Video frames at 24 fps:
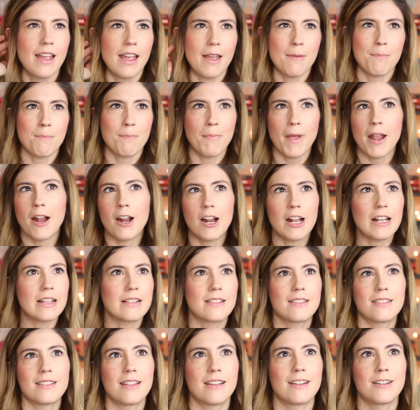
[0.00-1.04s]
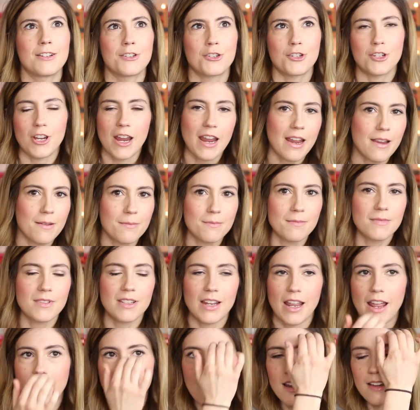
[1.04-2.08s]
embarrassed and
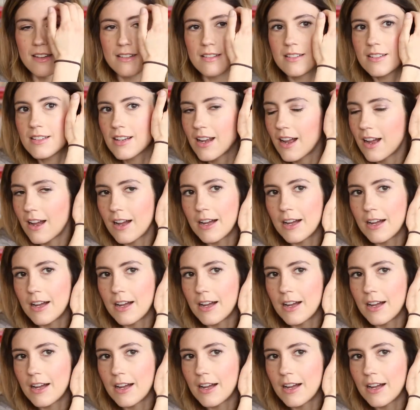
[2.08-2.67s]
ashamed and